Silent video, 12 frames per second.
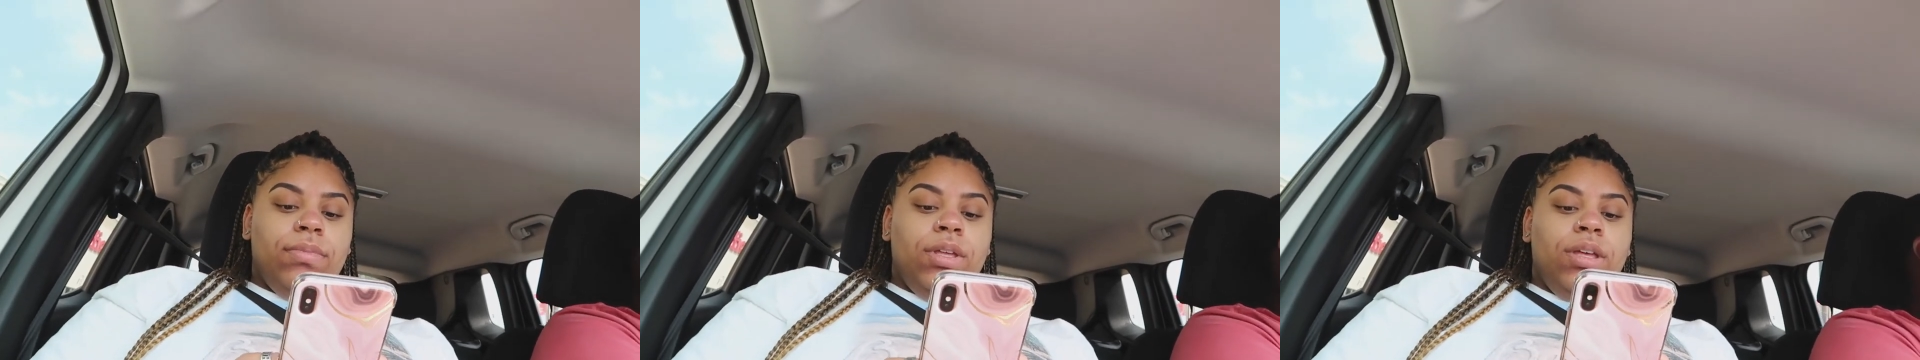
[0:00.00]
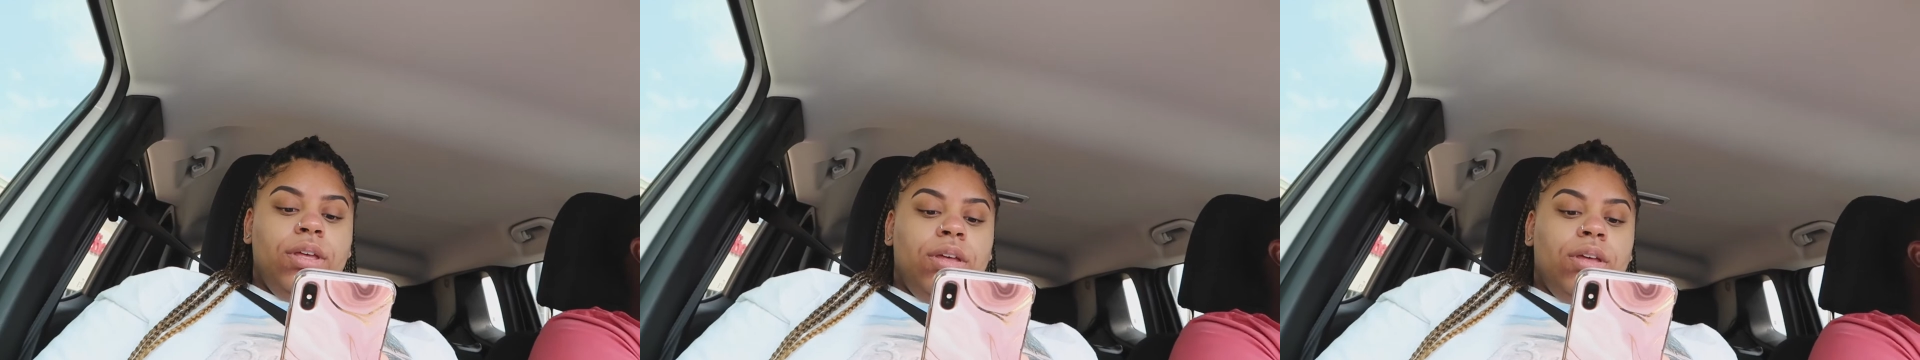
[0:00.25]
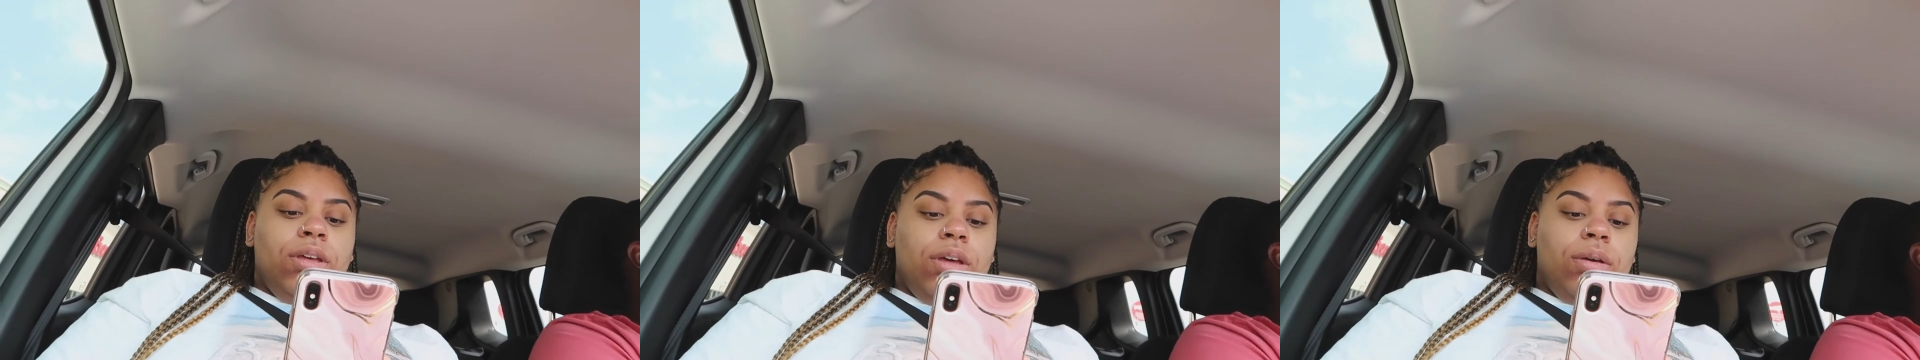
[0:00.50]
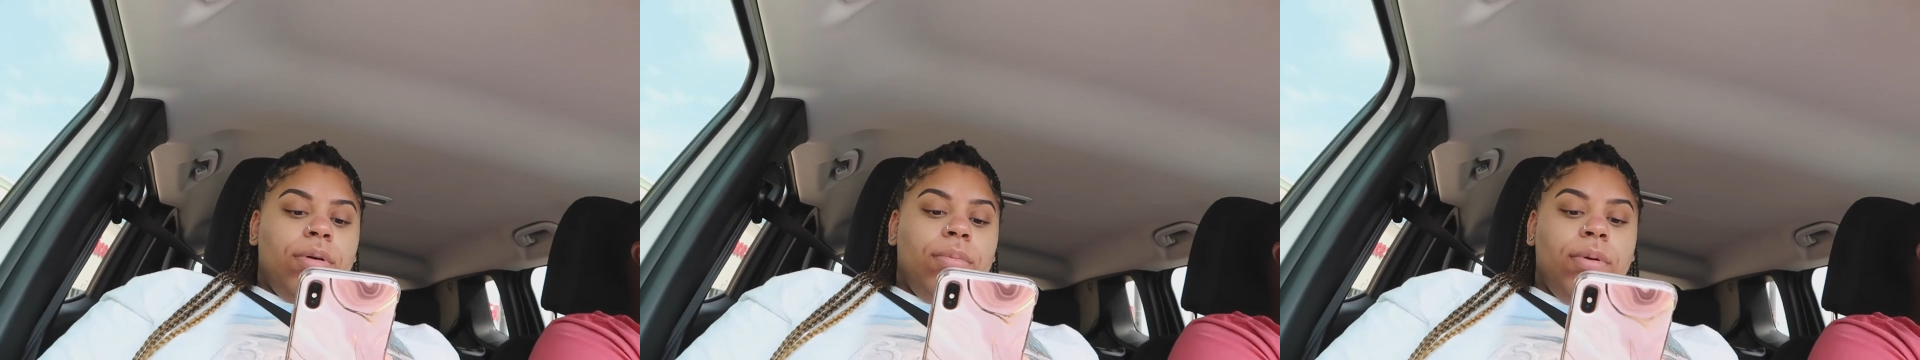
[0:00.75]

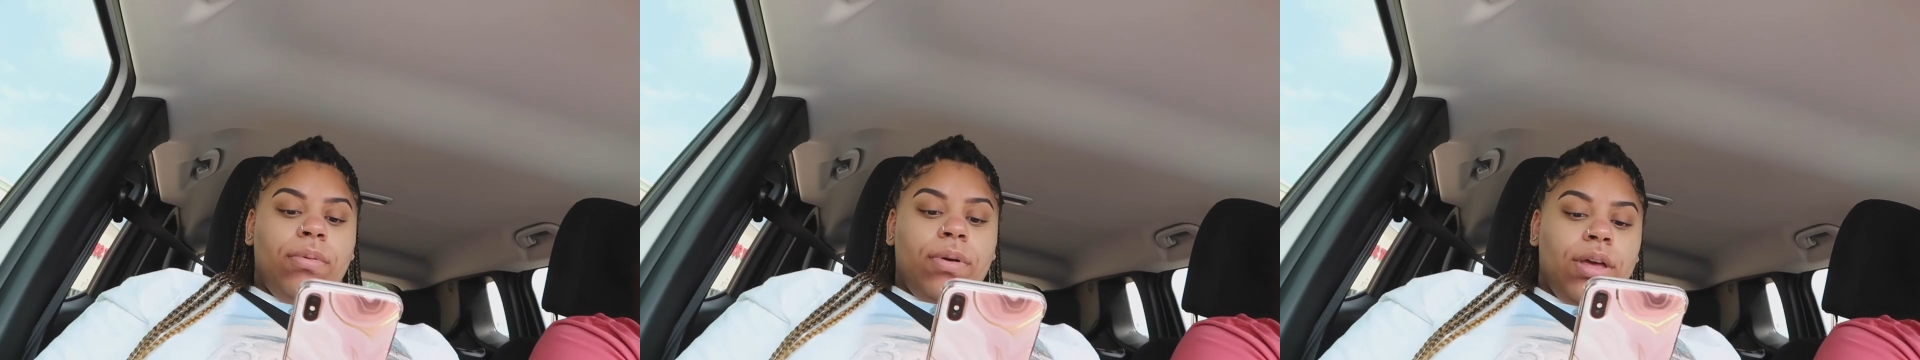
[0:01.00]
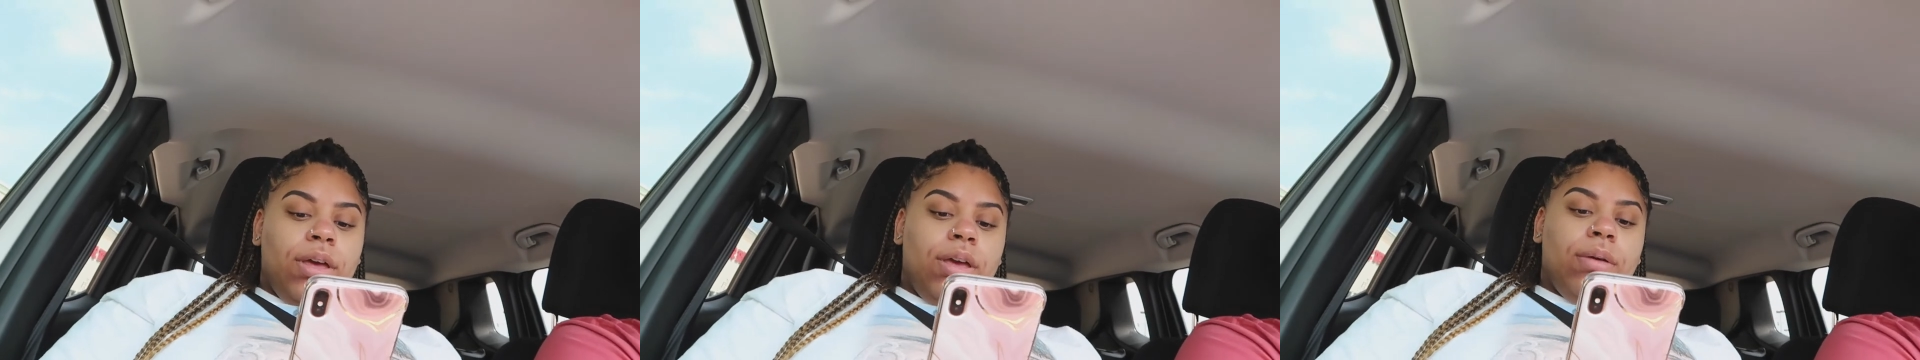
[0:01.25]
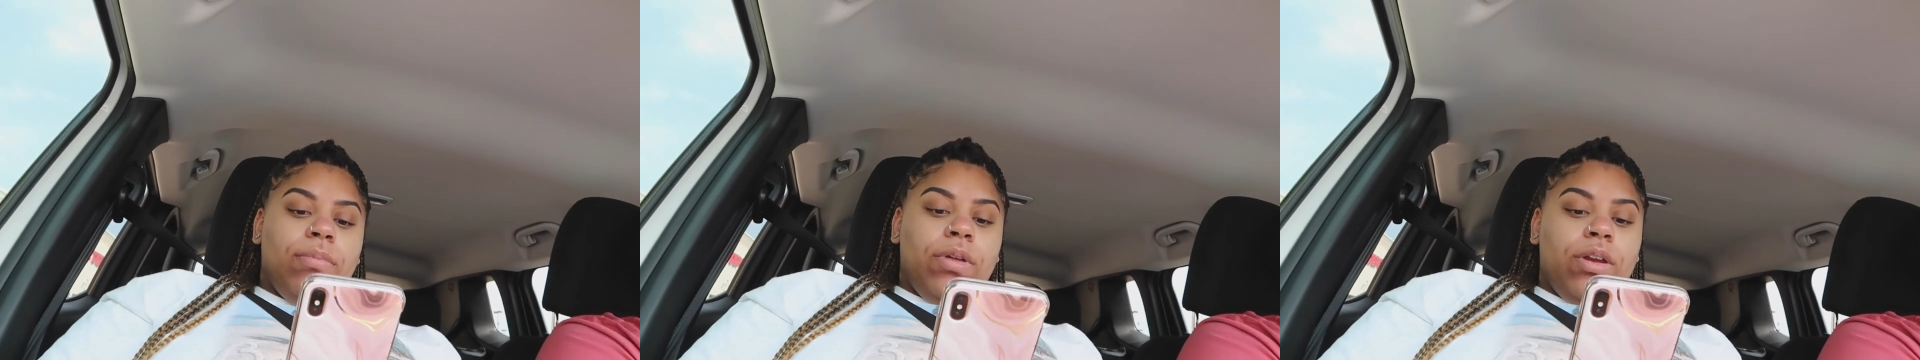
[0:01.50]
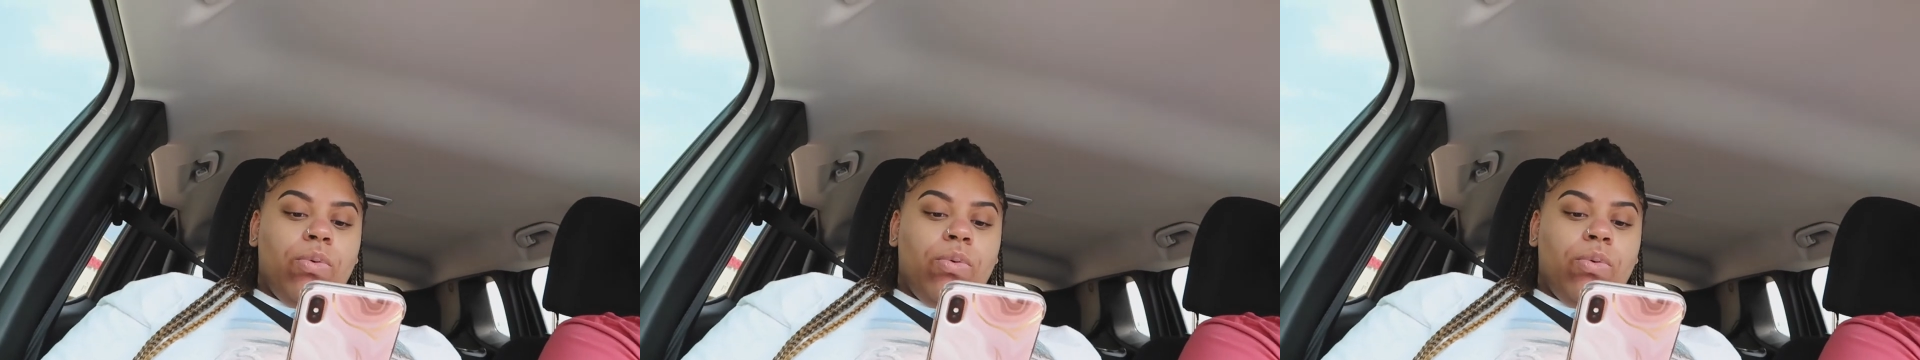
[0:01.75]
I'm on my way. I'm in